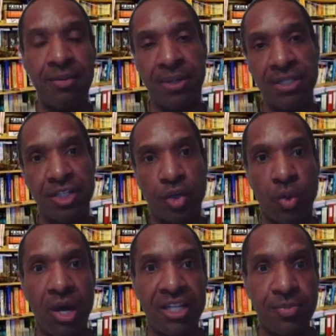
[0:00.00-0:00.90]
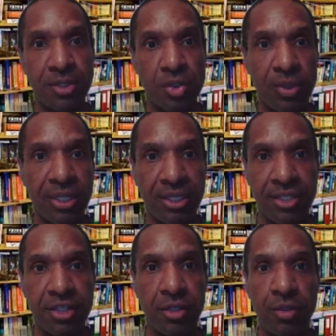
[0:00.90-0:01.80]
but it's a cross between the
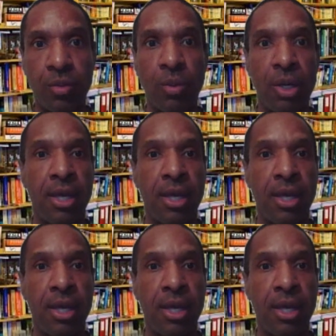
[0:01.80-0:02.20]
two,